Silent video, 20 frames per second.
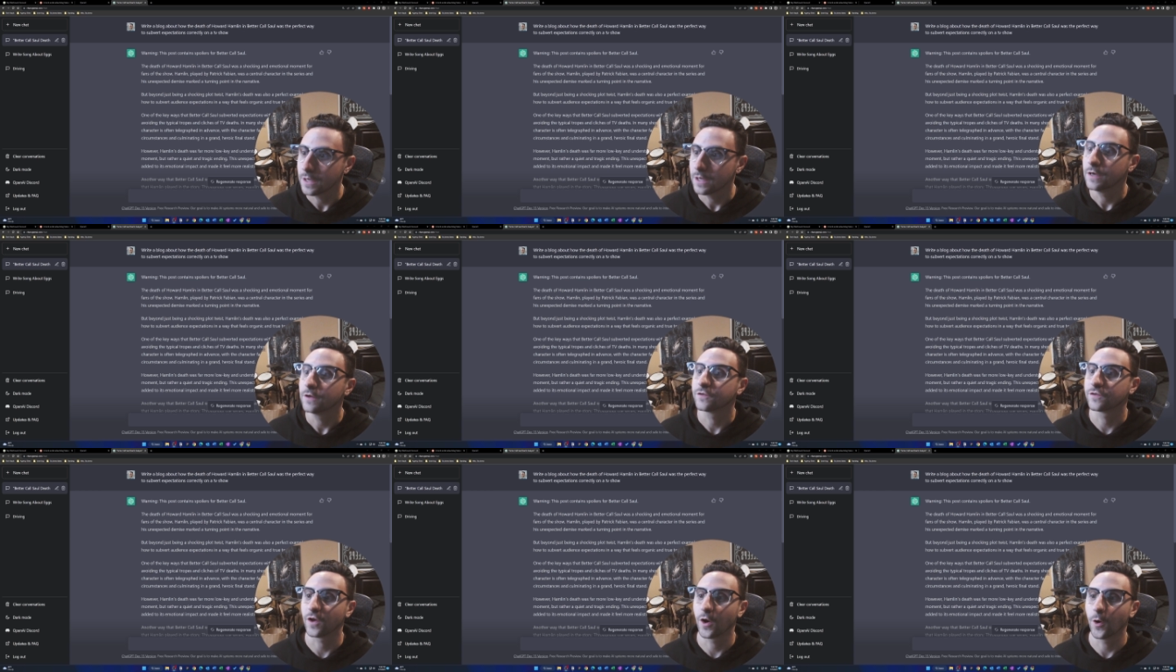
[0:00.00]

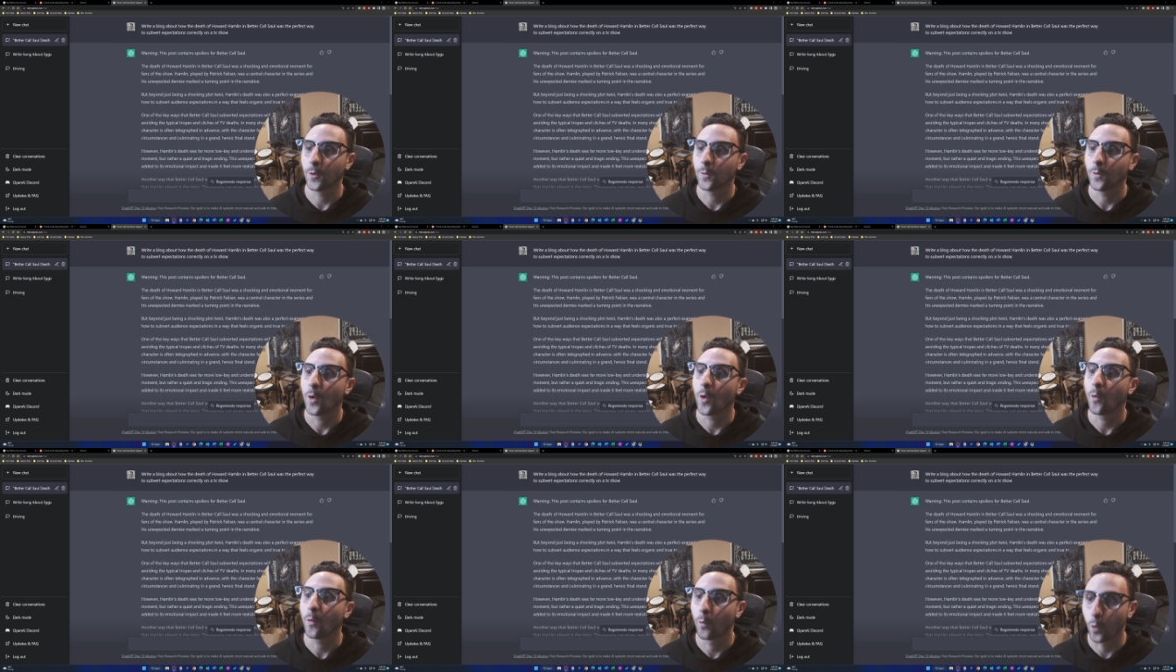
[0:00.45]
So,
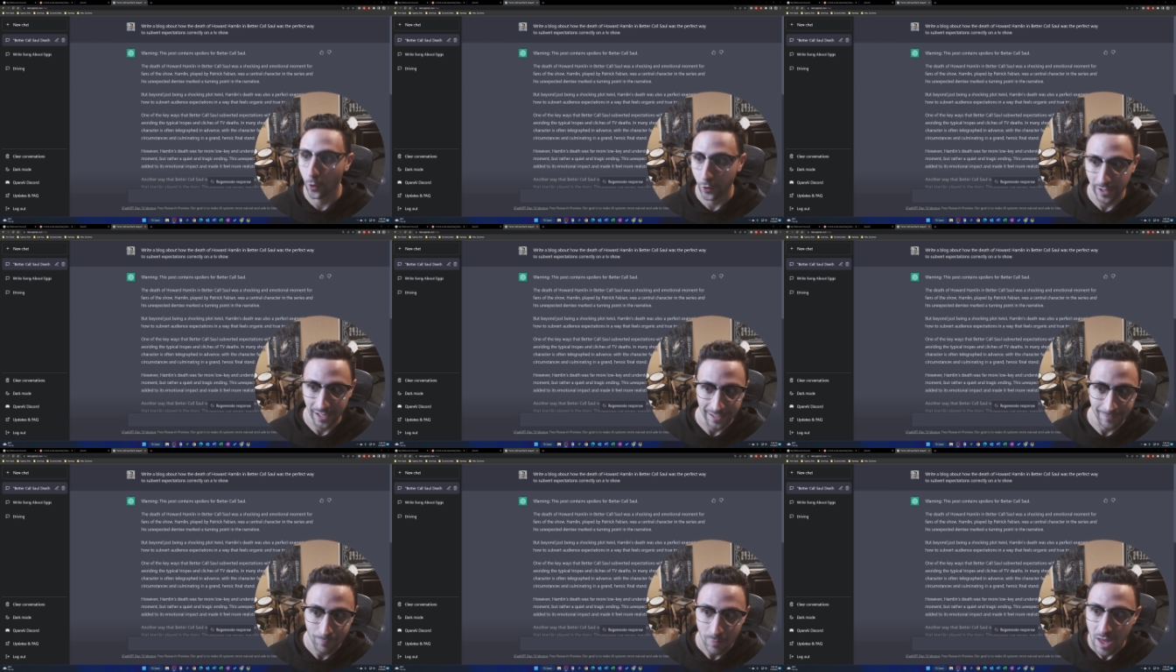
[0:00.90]

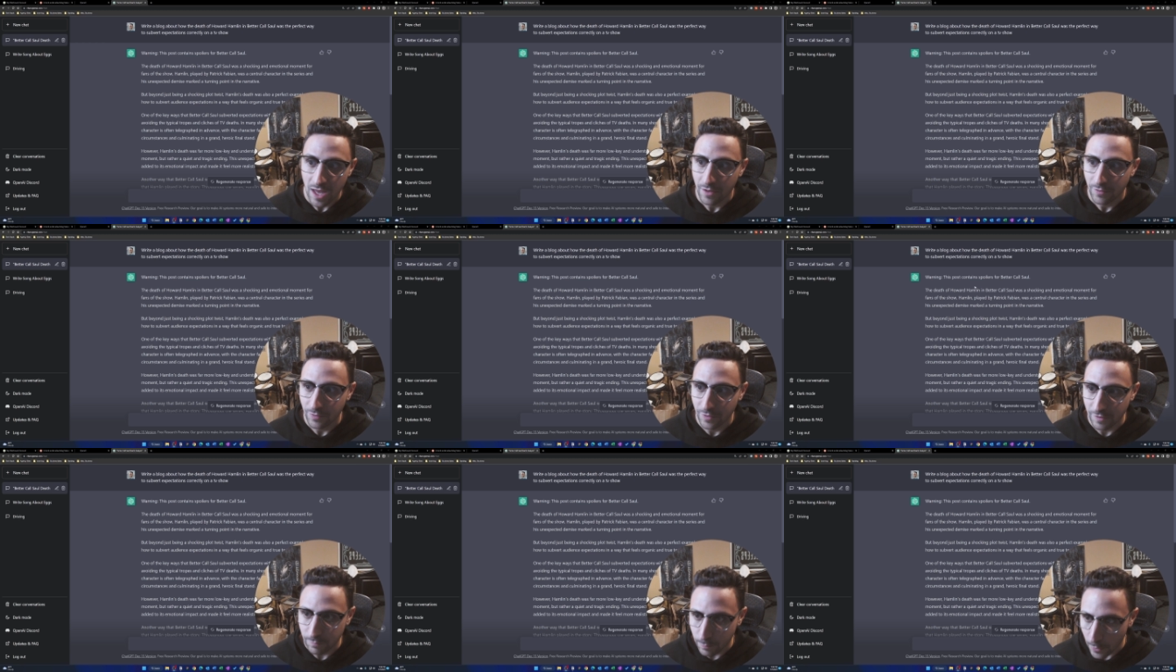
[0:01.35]
warning,
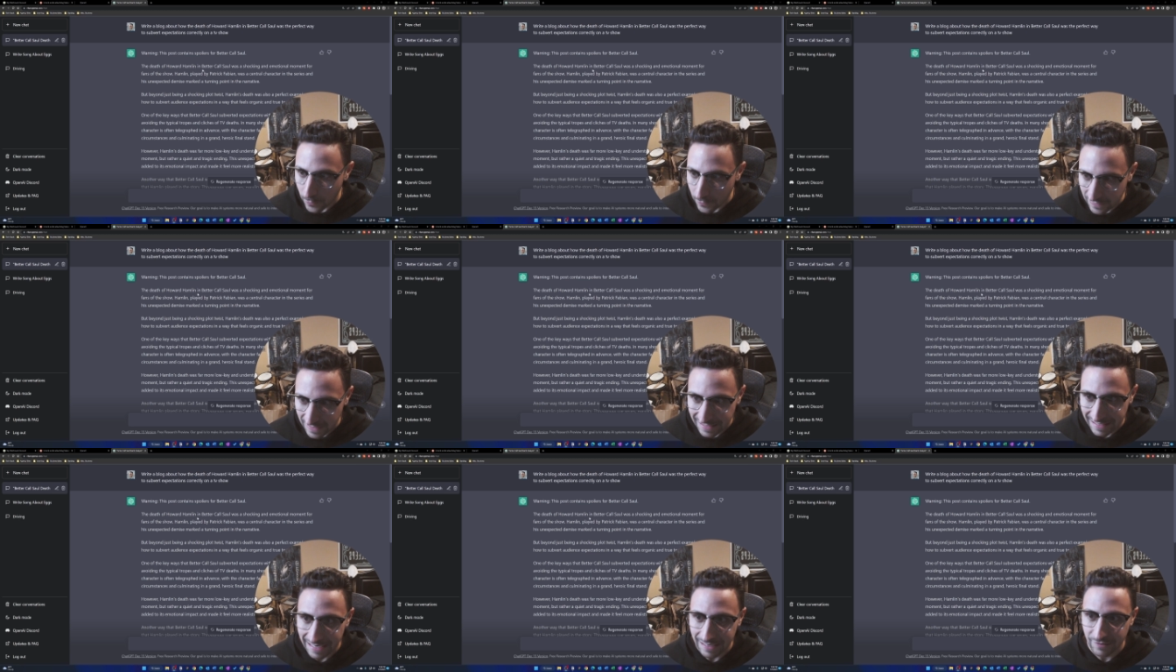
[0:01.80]
this post
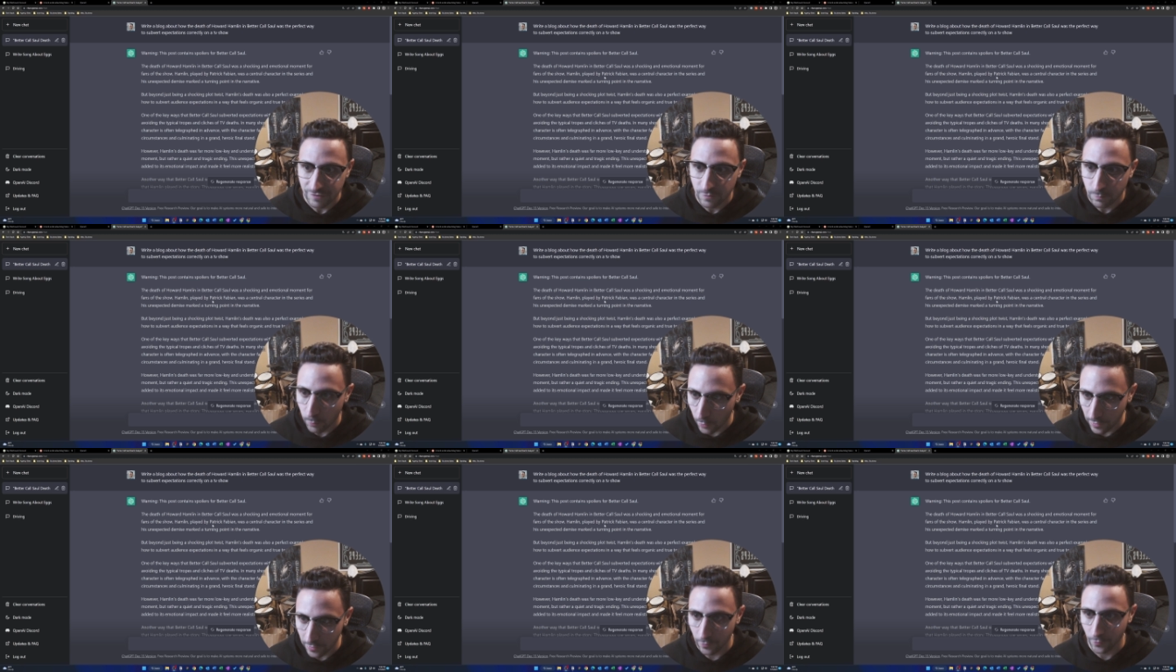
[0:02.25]
contains
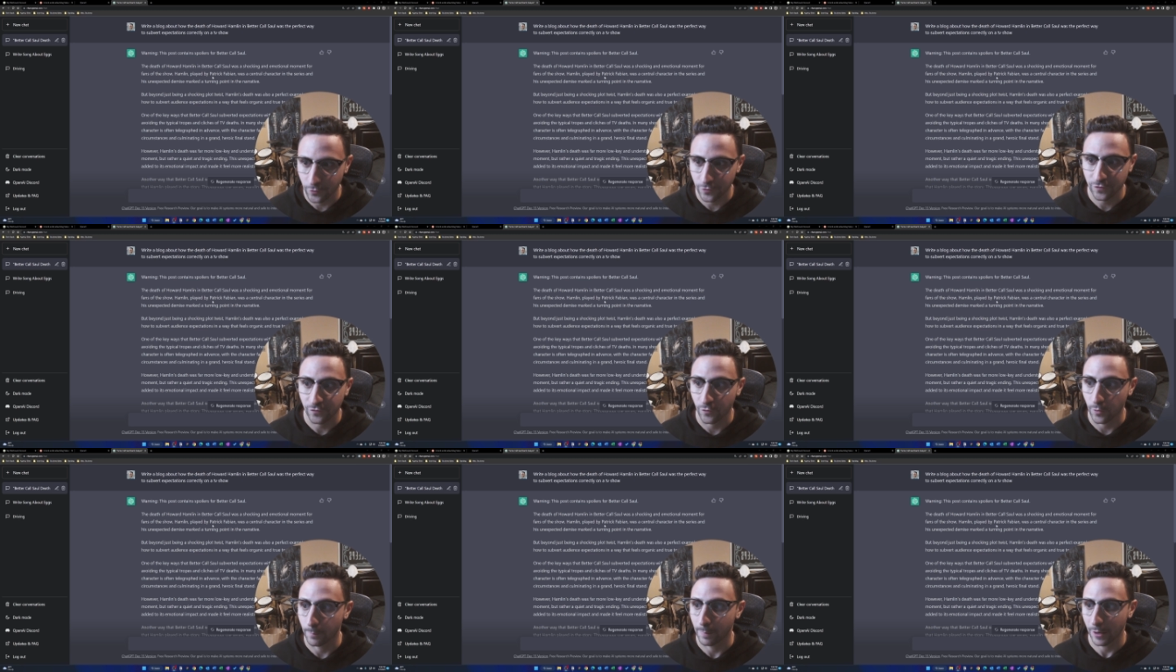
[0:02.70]
spoilers
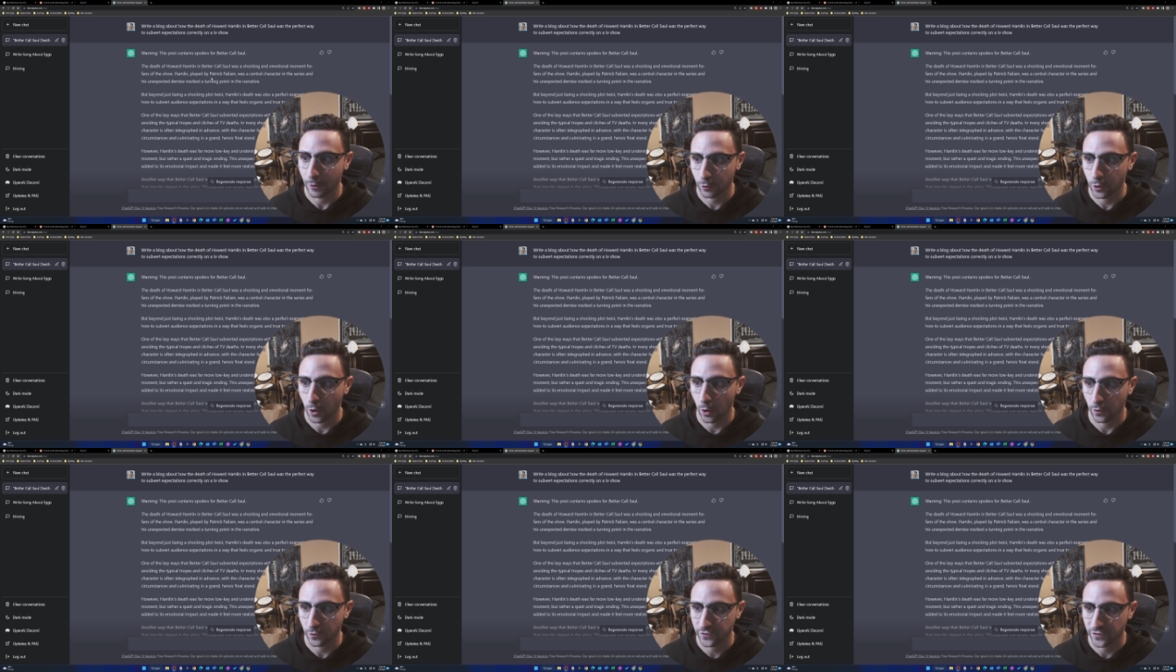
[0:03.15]
for Better
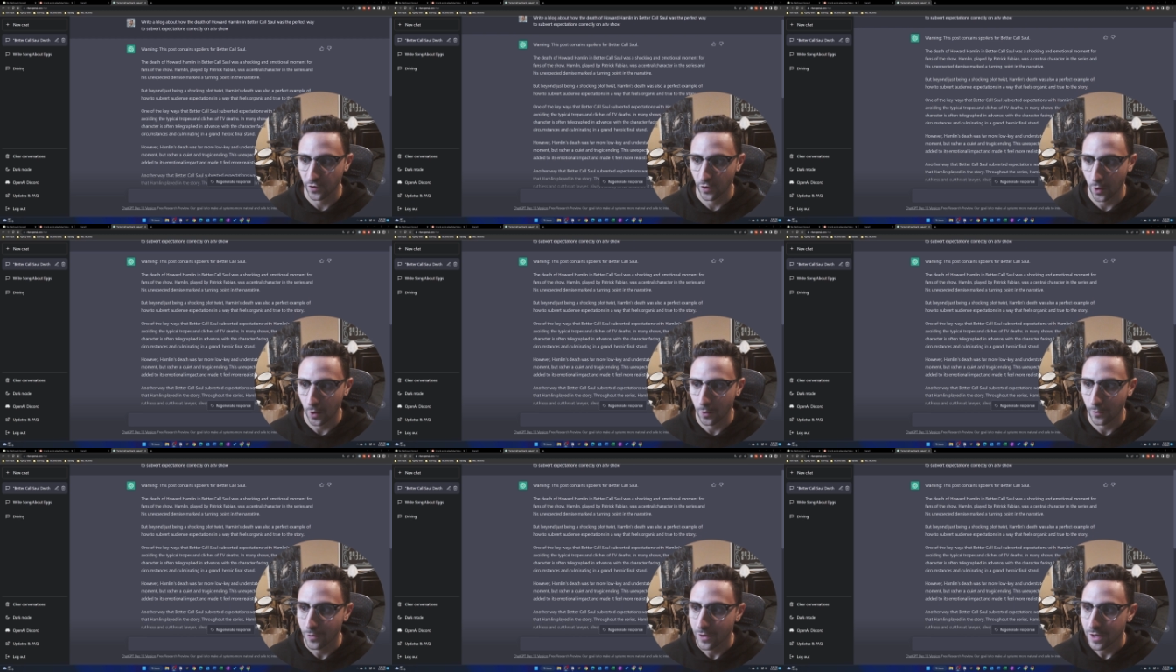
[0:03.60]
Call
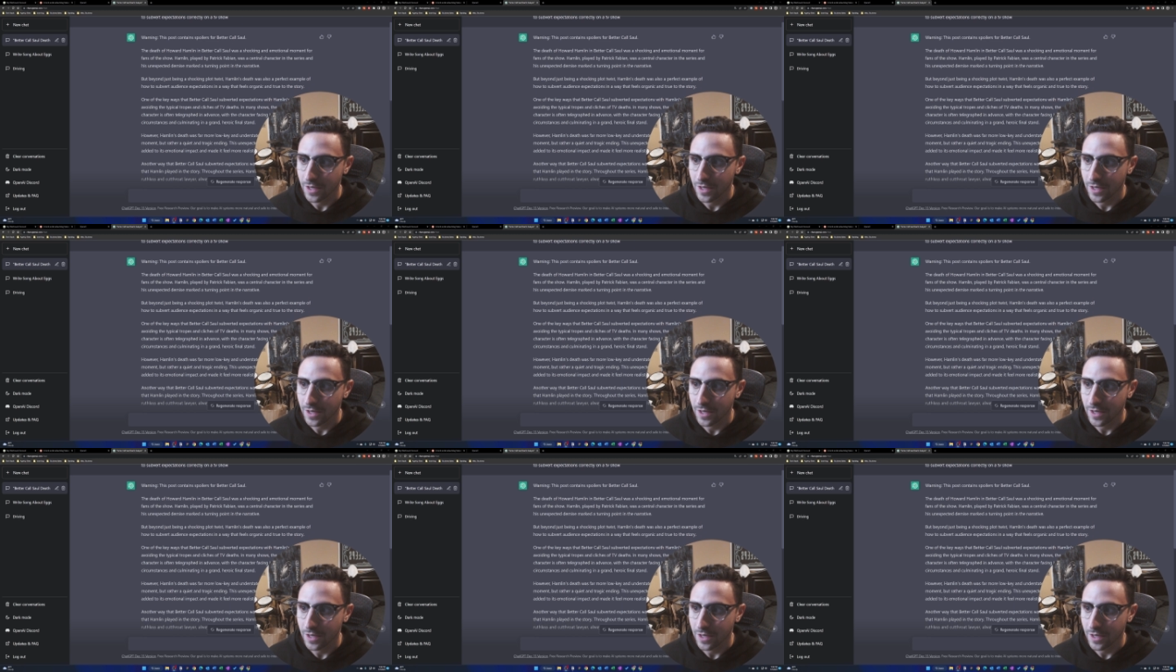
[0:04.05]
Saul.